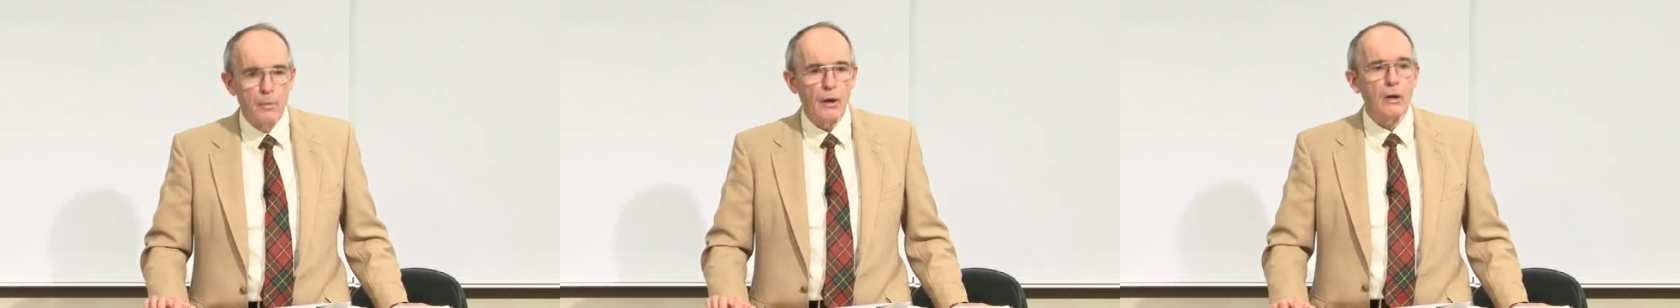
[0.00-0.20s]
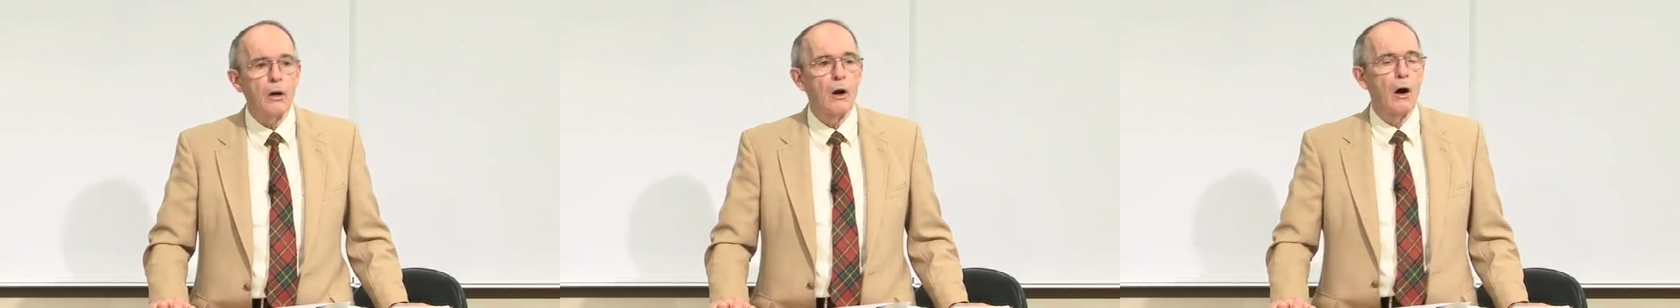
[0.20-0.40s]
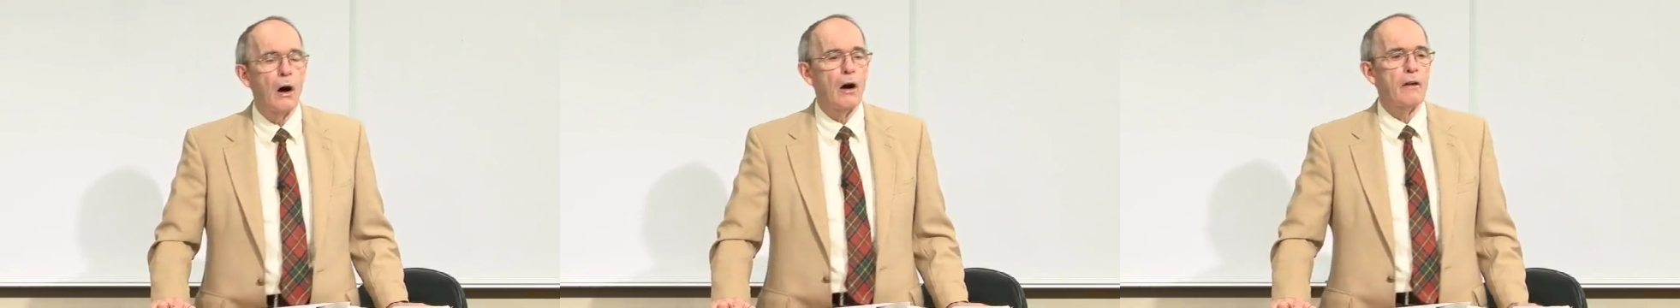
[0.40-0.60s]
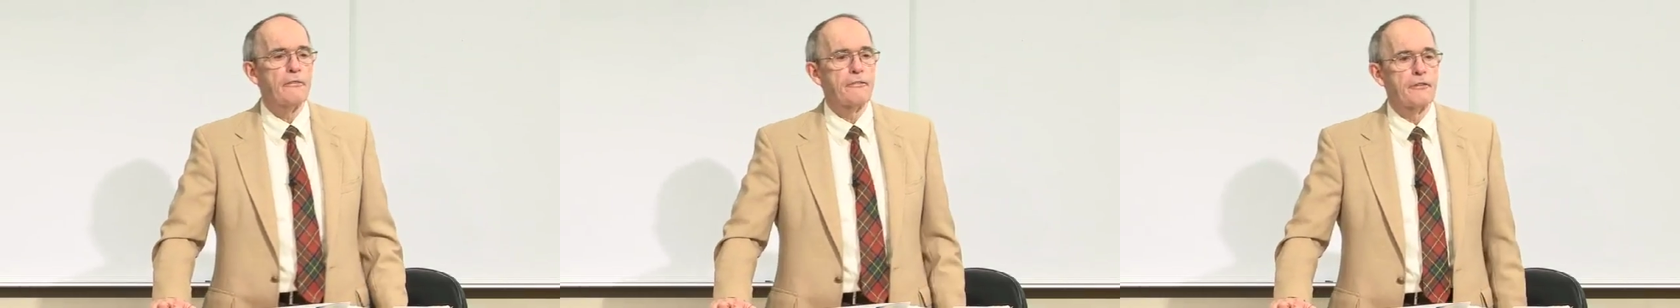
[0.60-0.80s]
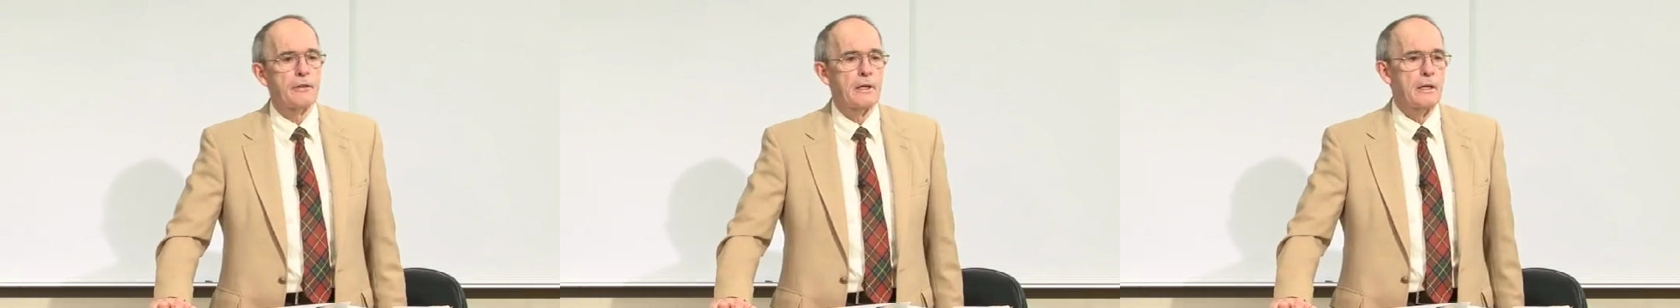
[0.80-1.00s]

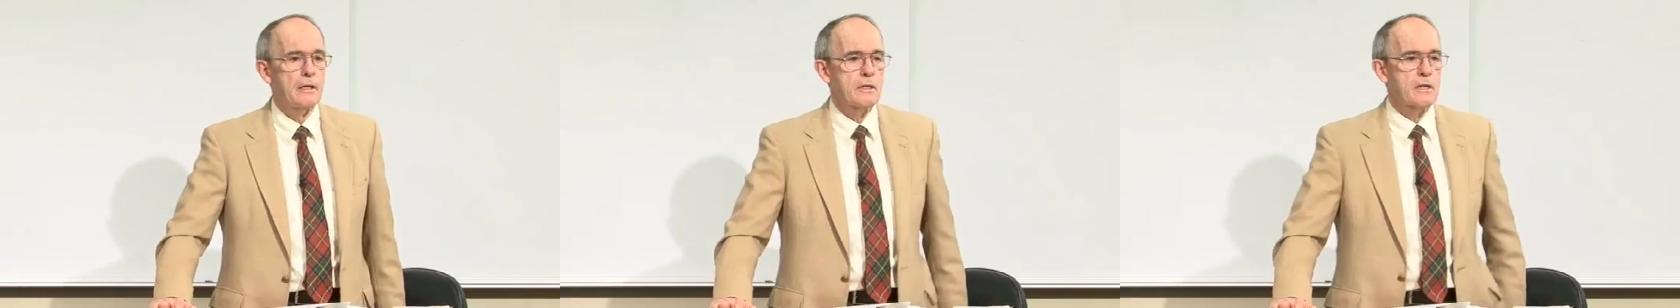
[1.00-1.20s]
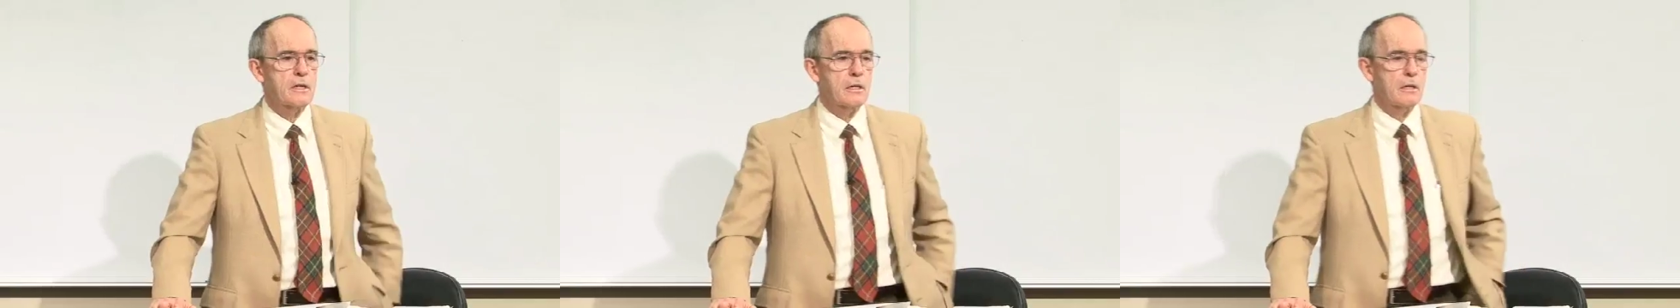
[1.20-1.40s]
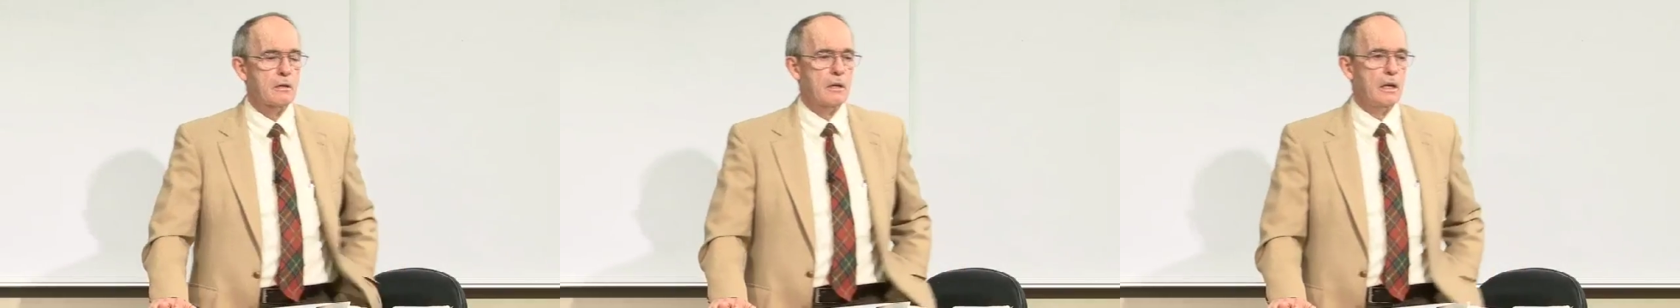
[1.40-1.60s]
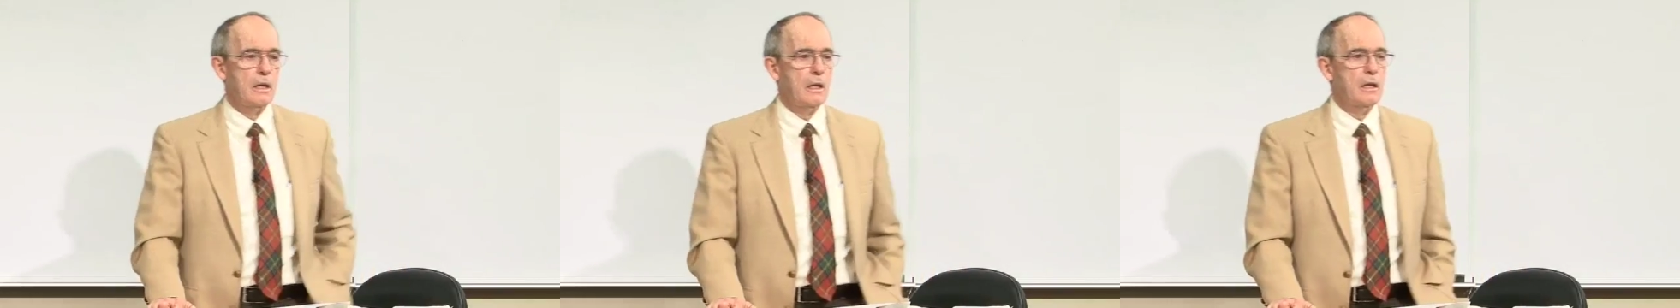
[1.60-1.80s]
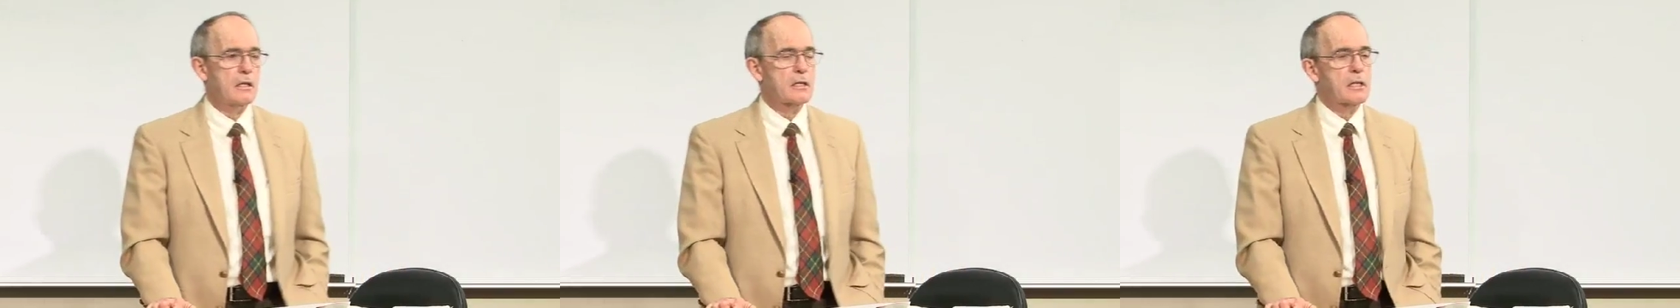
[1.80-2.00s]
Berkhof, in his,
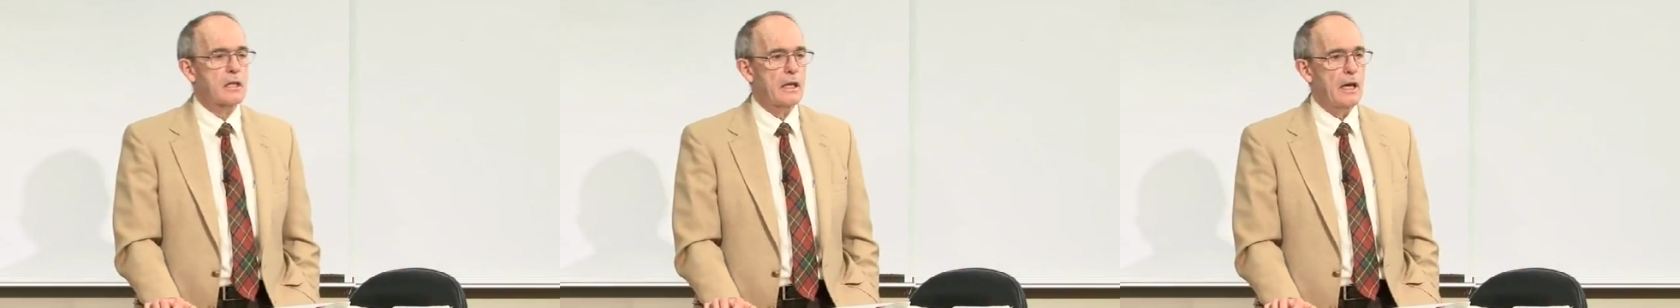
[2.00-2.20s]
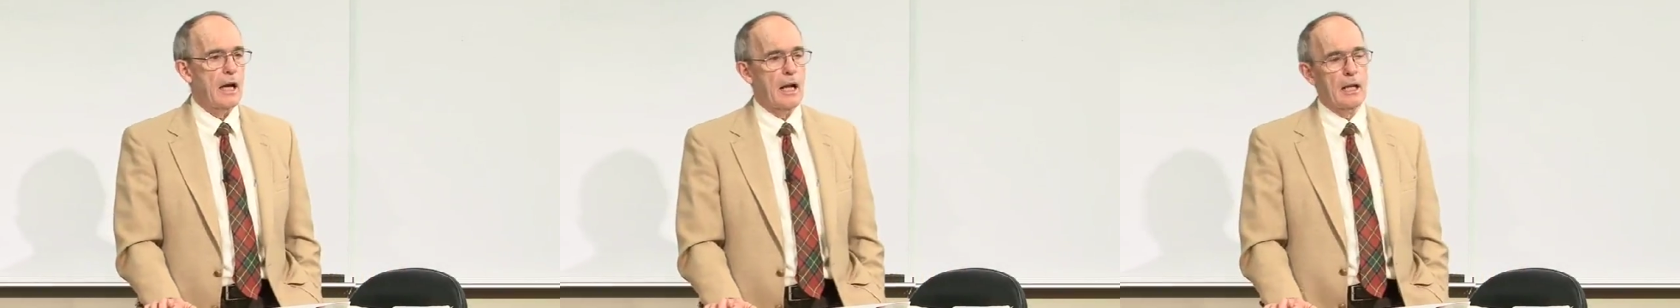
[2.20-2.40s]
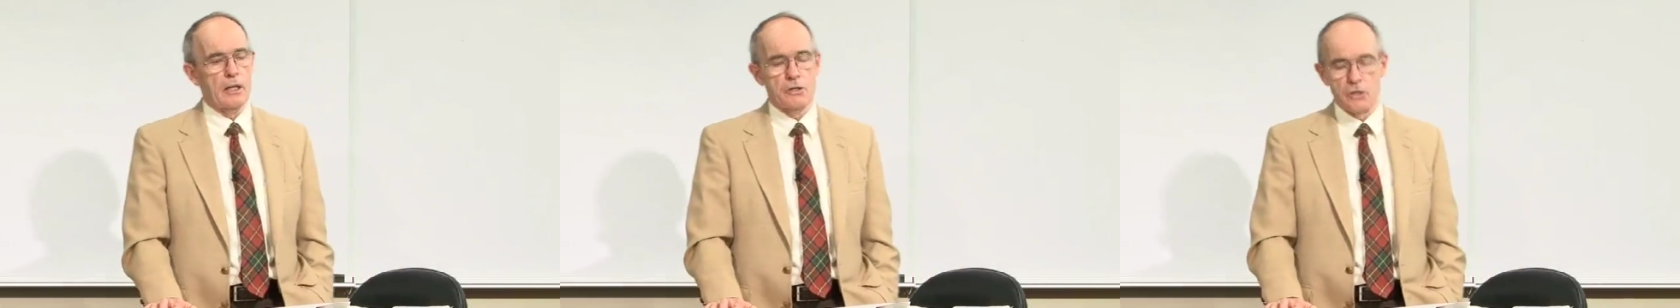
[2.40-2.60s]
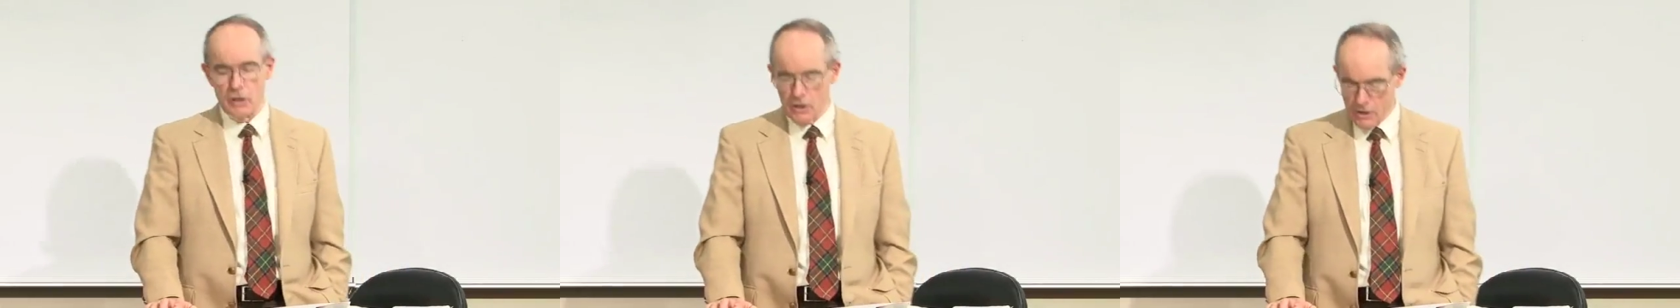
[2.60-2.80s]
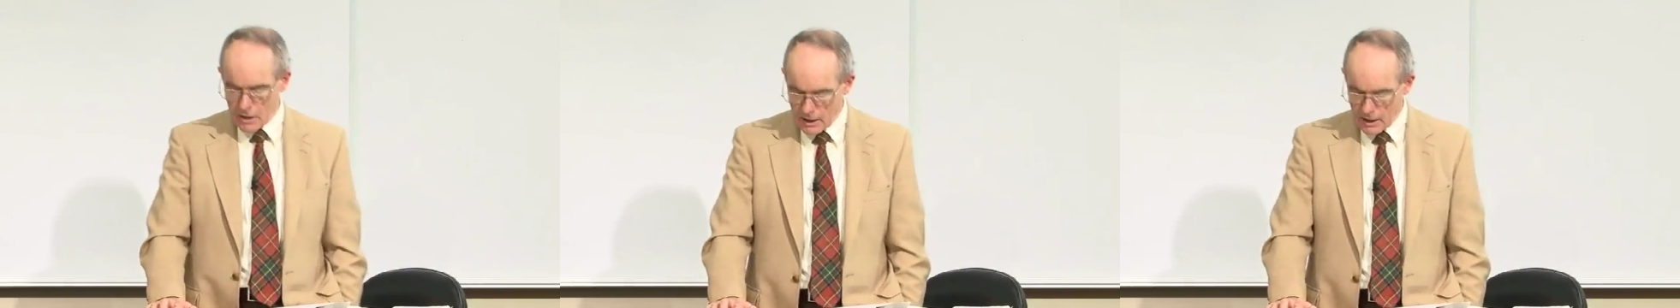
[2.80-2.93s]
in his theology,